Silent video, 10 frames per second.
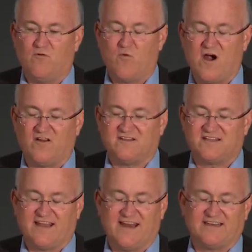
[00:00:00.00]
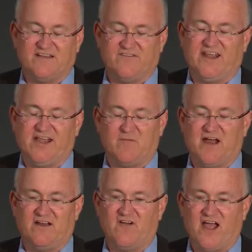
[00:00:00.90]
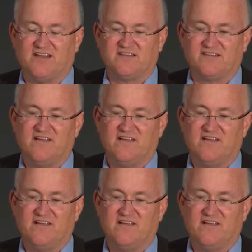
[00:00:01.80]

wireless connectivity in my device?